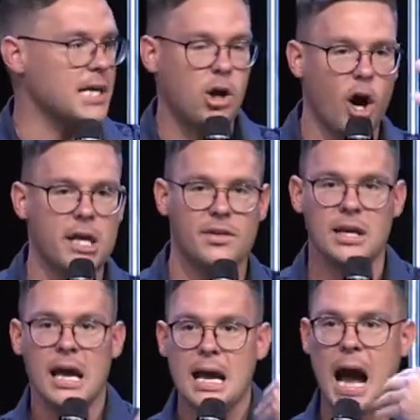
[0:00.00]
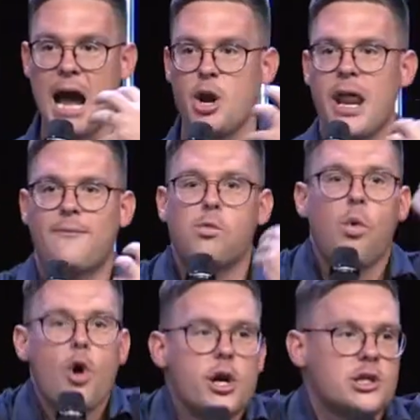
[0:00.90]
I can't even, I don't have
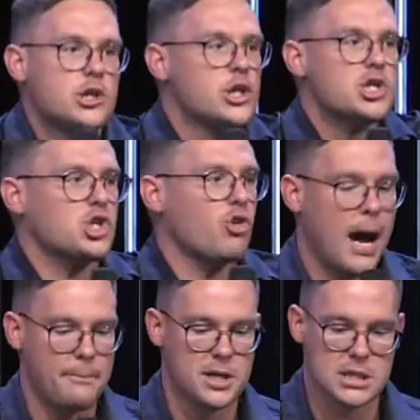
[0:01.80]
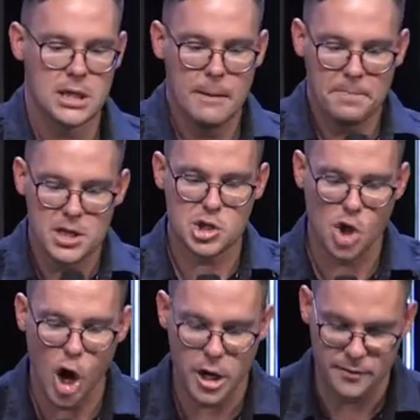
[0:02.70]
words words to describe this, this
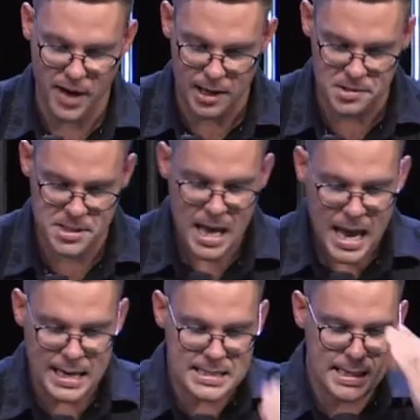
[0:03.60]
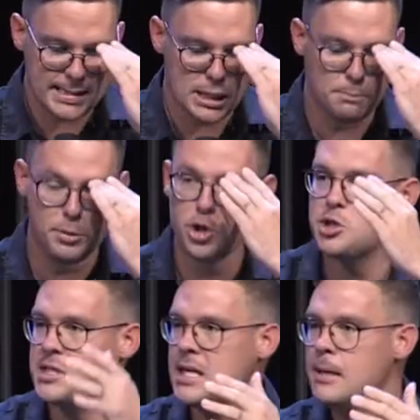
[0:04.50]
God of ours. And he says his
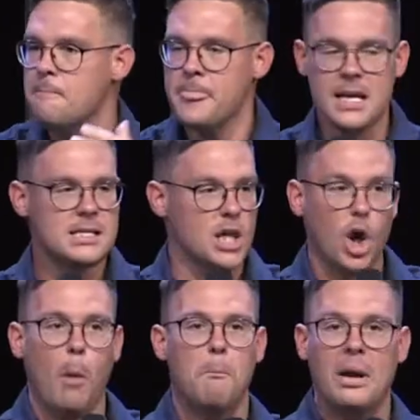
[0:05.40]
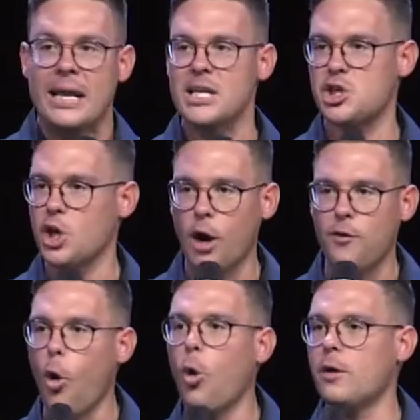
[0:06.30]
beauty is the completion of
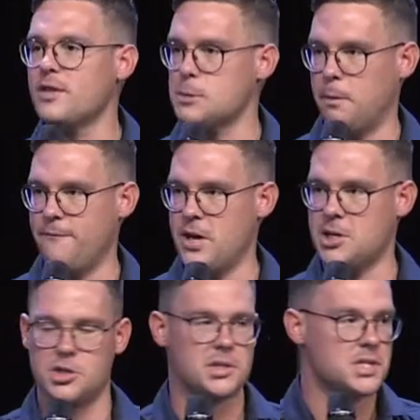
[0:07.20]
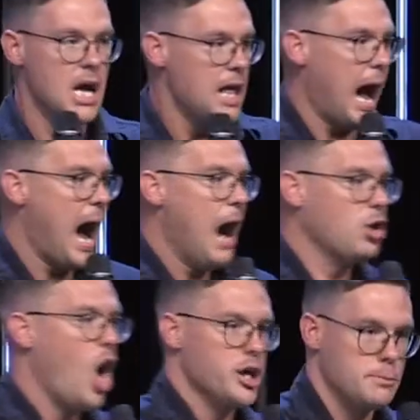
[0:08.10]
all of his perfections. Our
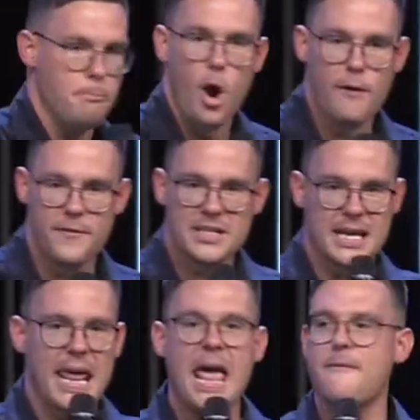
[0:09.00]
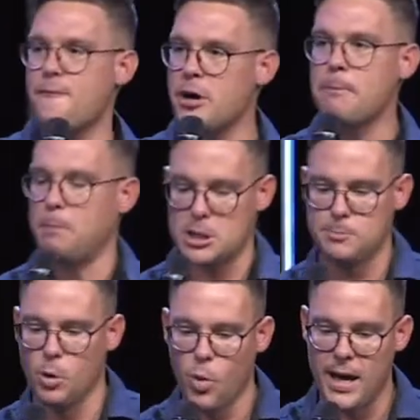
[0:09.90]
God is perfect in every
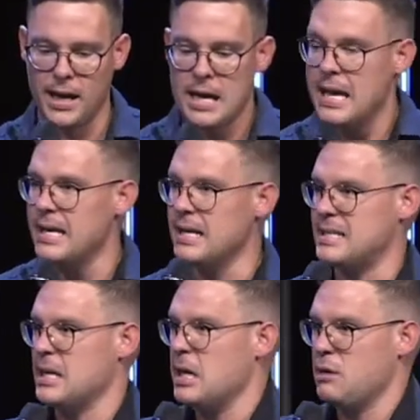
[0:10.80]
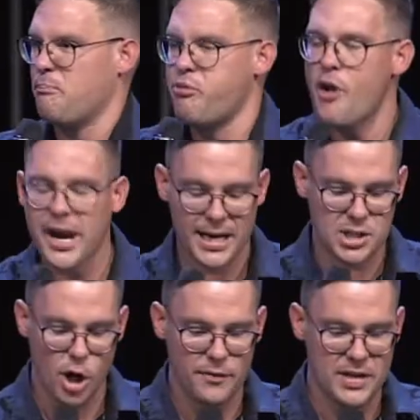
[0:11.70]
possible way, it's a, a product
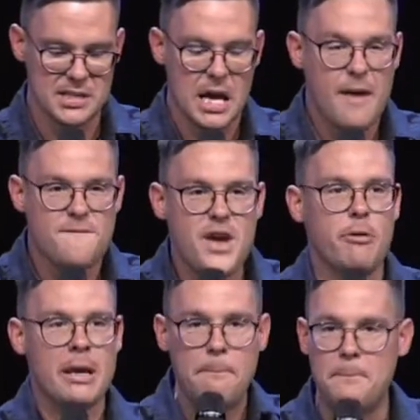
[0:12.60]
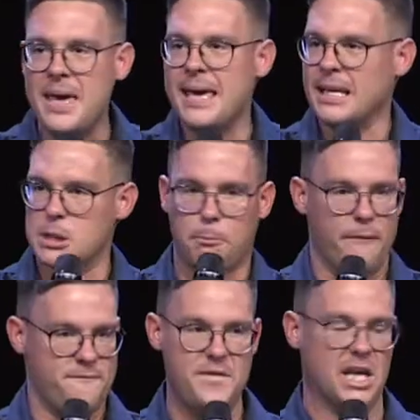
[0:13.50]
of his very being, his
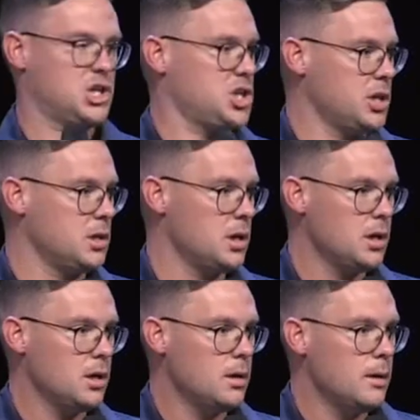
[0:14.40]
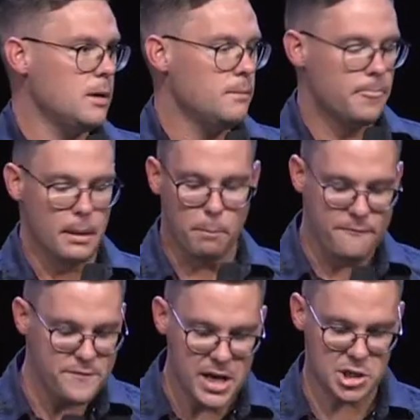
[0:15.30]
perfection.
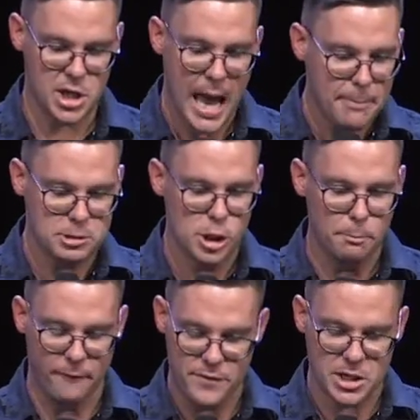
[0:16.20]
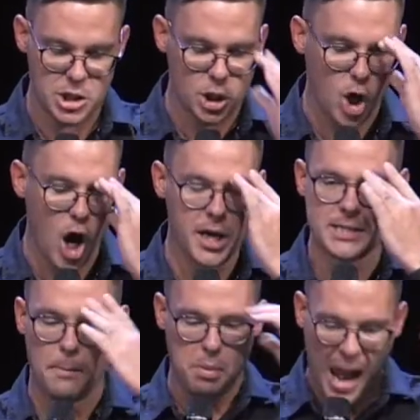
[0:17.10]
Perfection, absolute perfection. God is
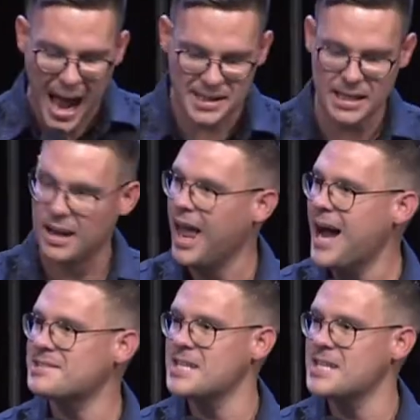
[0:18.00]
a blinding light.